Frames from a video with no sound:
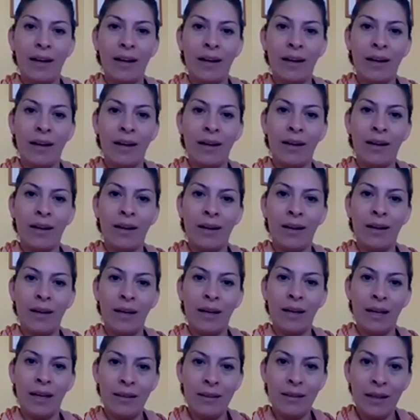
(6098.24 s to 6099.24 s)

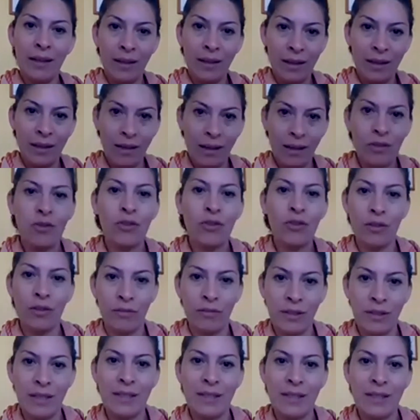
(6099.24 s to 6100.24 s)
in the countries
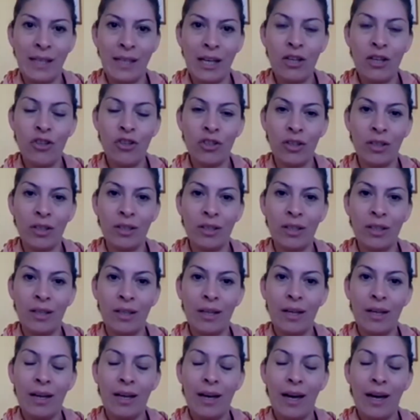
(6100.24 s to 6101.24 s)
of destination
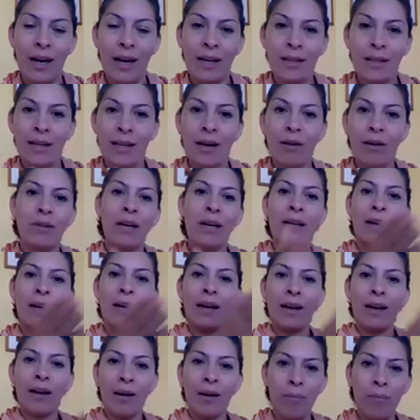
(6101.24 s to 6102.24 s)
and how they
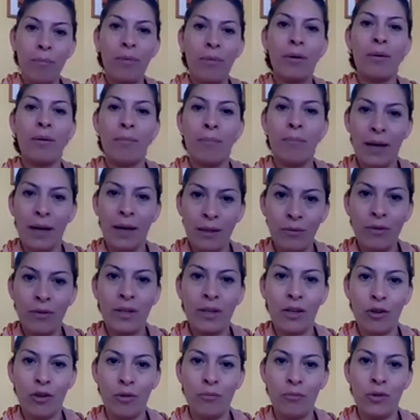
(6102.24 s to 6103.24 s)
link up back to
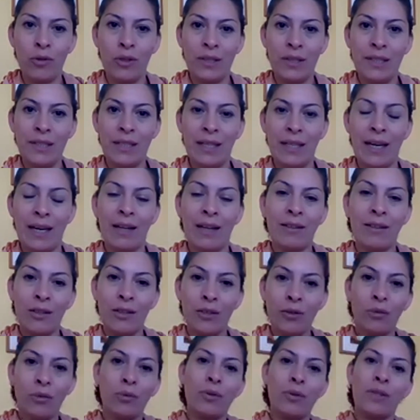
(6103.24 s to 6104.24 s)
their community and their
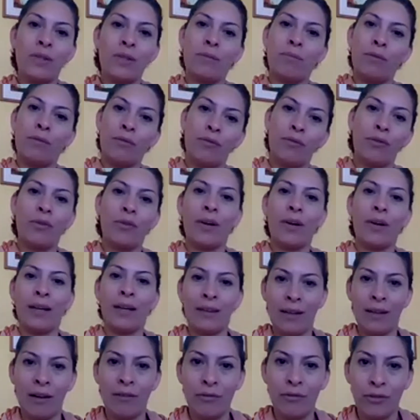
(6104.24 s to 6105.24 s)
stories before and
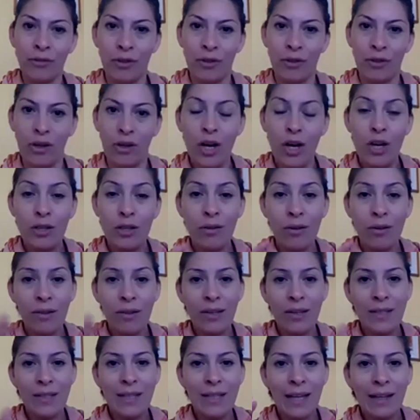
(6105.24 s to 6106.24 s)
after. So
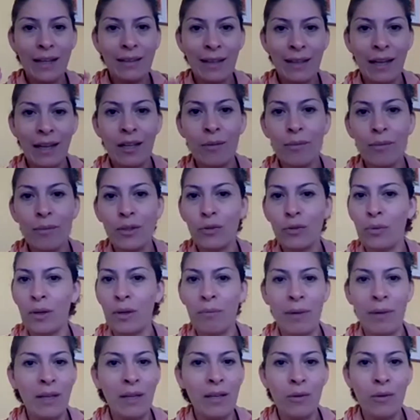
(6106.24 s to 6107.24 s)
there's that element where
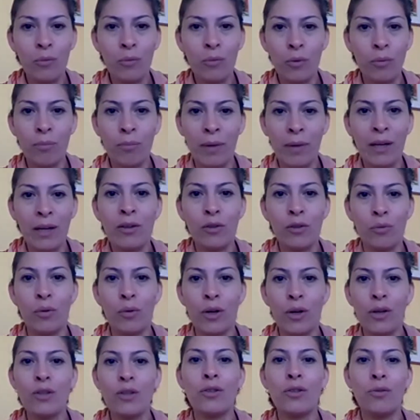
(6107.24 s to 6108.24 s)
many migrant
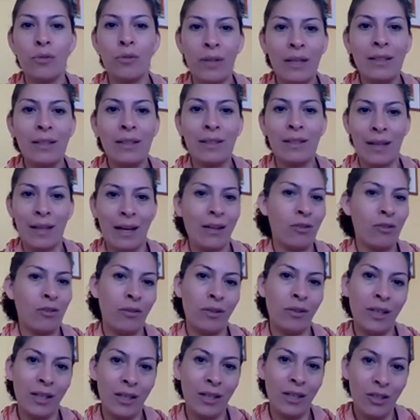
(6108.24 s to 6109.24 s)
workers do not
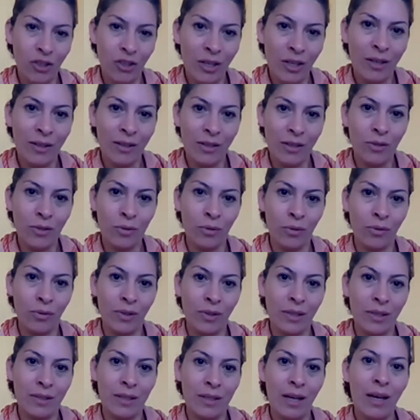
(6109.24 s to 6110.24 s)
actually share their
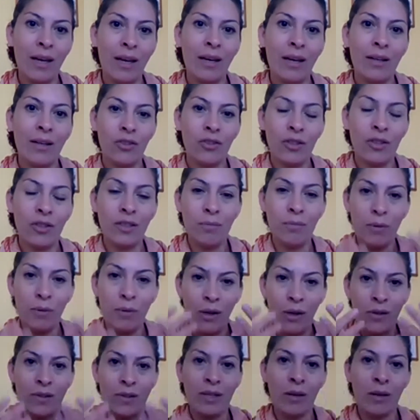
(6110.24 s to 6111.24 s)
stories, just
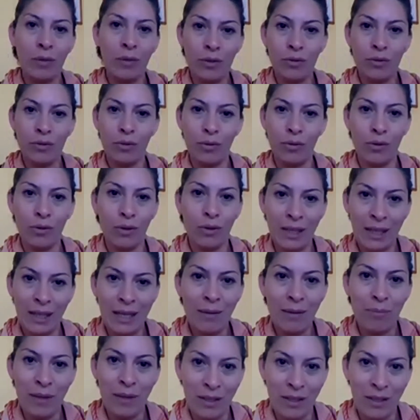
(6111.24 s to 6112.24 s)
because they want to
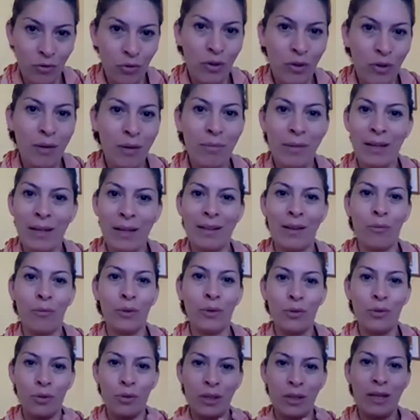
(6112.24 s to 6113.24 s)
keep the dream and they
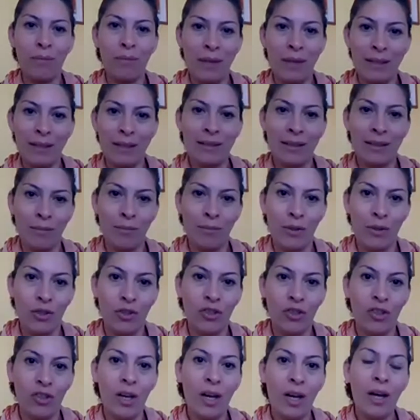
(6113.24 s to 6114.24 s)
want to keep that
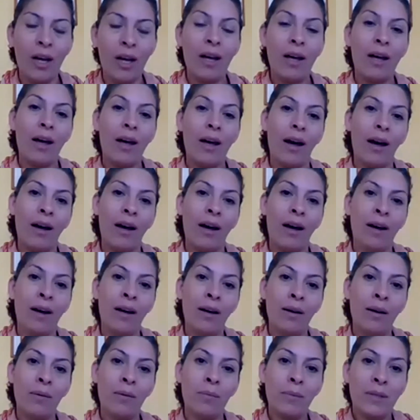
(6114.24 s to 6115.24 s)
image.
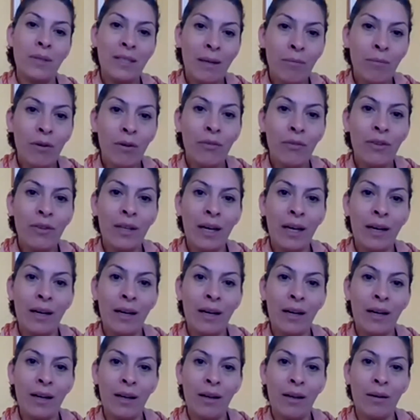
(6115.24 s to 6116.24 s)
Some of
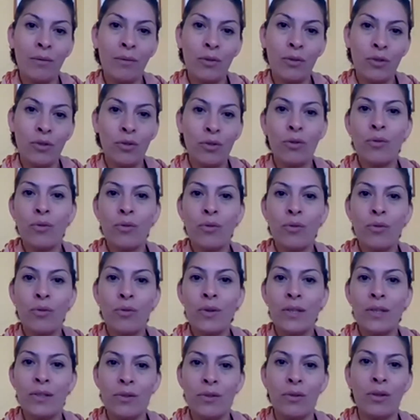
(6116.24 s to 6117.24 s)
the
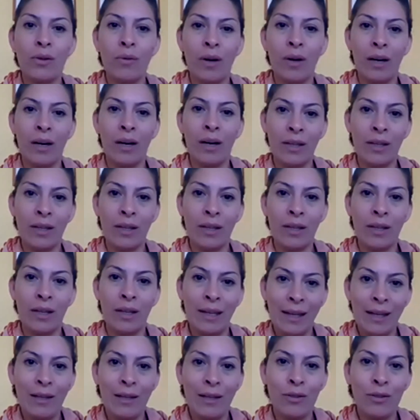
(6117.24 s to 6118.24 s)
stories, are
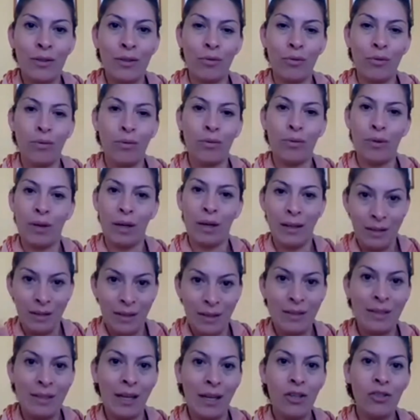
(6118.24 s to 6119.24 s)
linked to
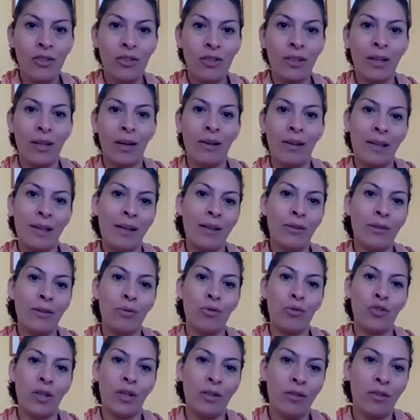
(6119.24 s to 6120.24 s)
destination, are linked
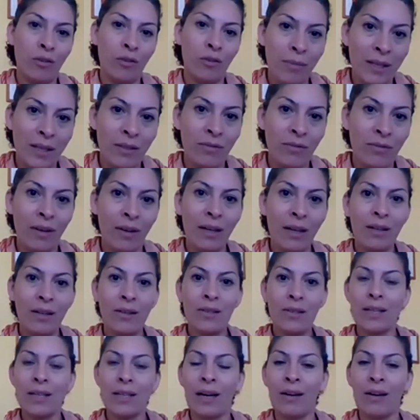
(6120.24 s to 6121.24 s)
to gender-based
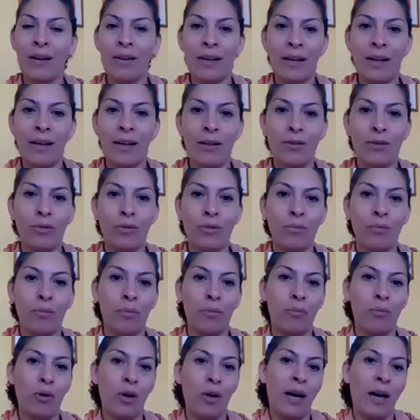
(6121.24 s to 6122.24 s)
violence, are linked to
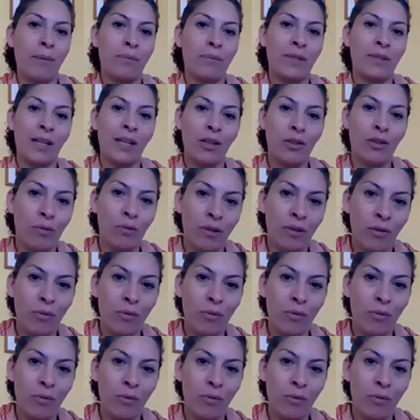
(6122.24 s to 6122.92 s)
perhaps sexual